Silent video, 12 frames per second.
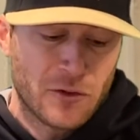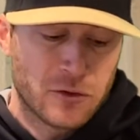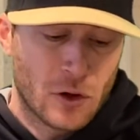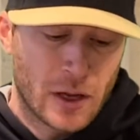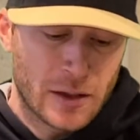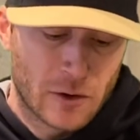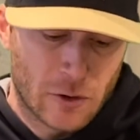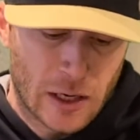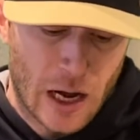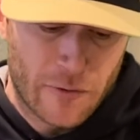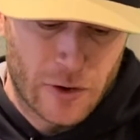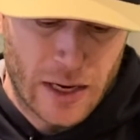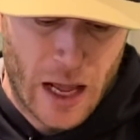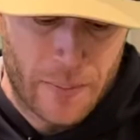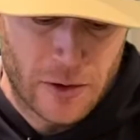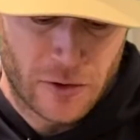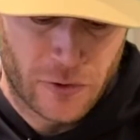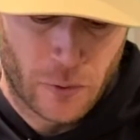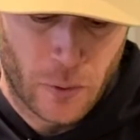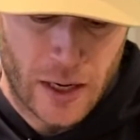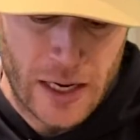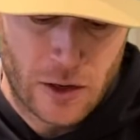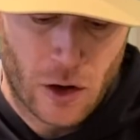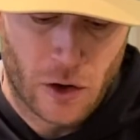looking to recover damages for what
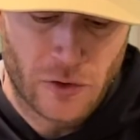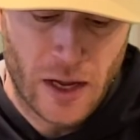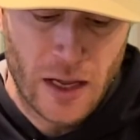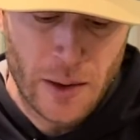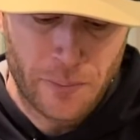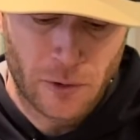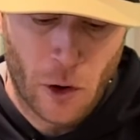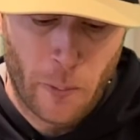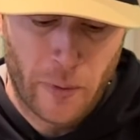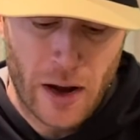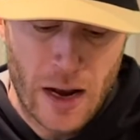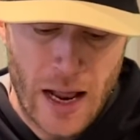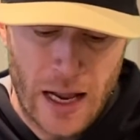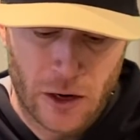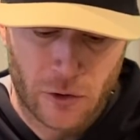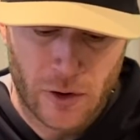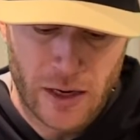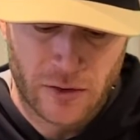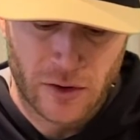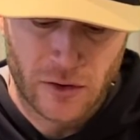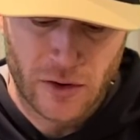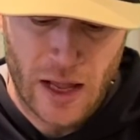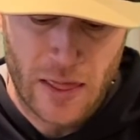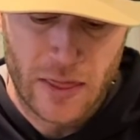he calls inappropriate
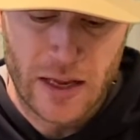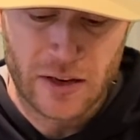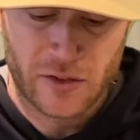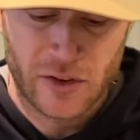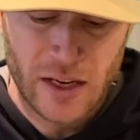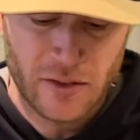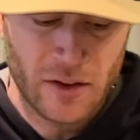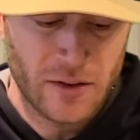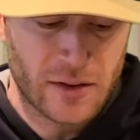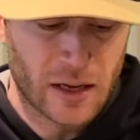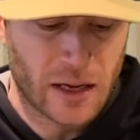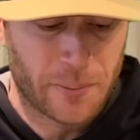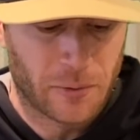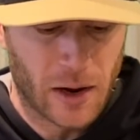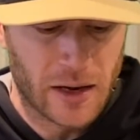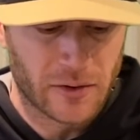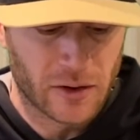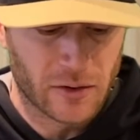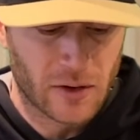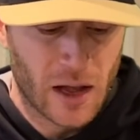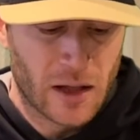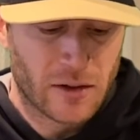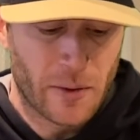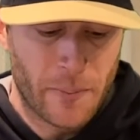increases in the season ticket prices,
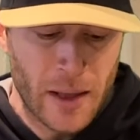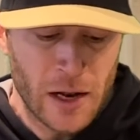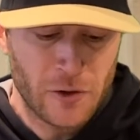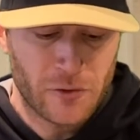diminished